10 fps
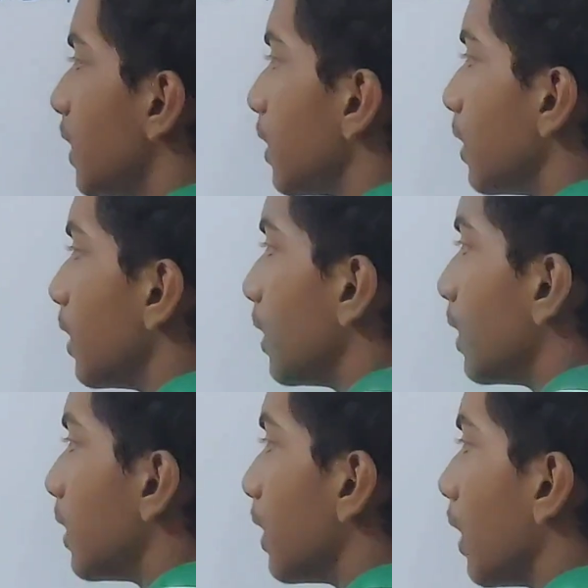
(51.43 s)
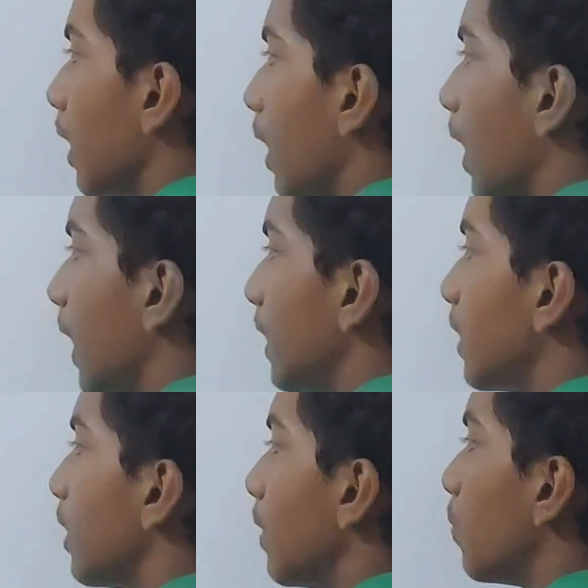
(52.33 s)
right?
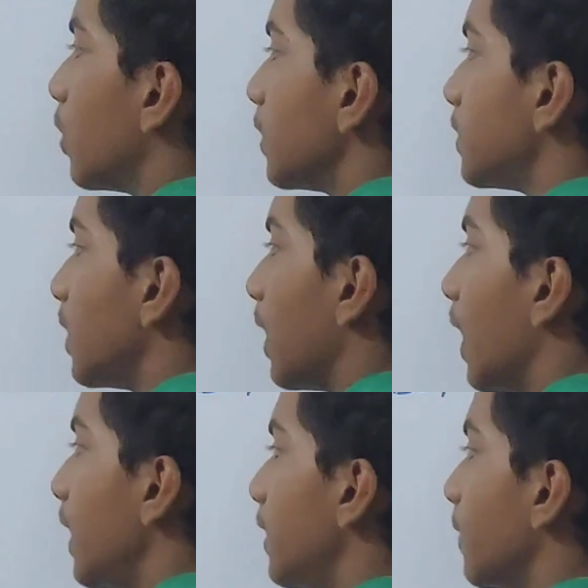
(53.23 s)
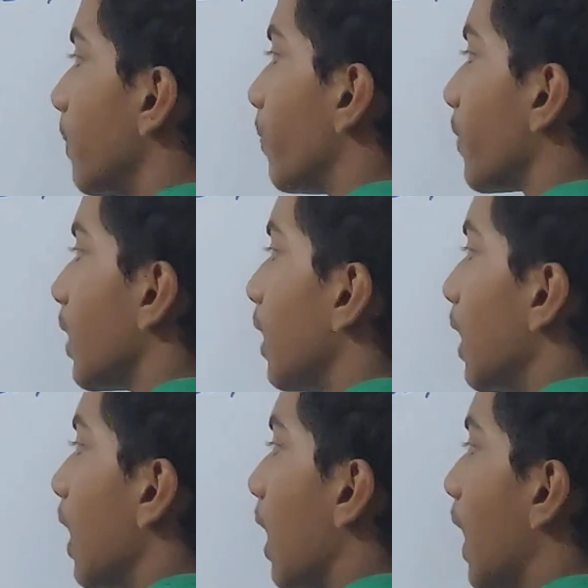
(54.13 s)
Height. What is the height?
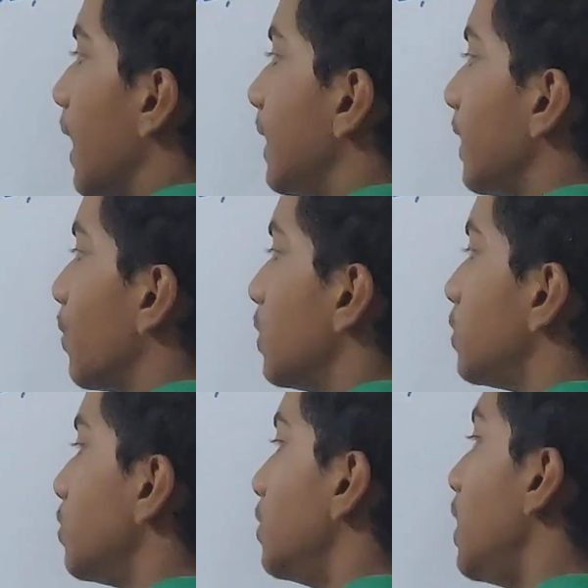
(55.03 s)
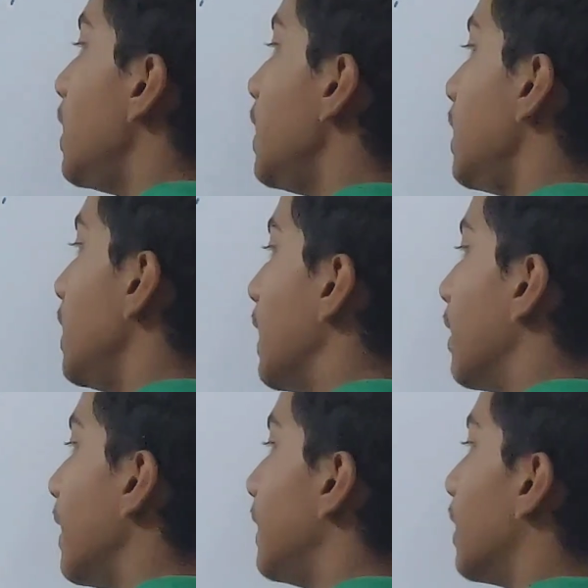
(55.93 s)
Height equals to
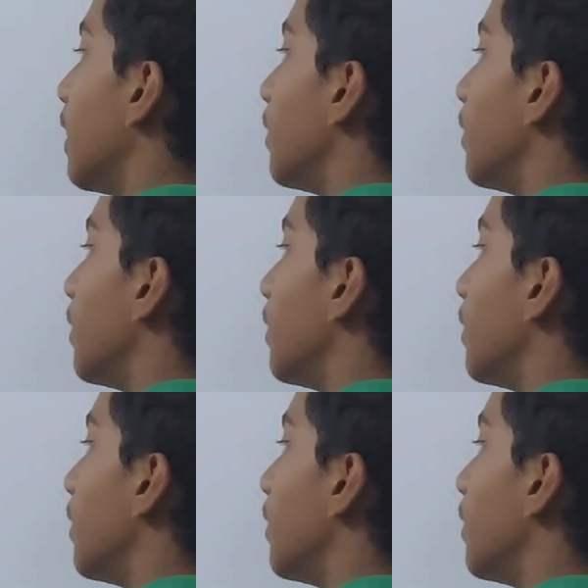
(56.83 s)
DE, right?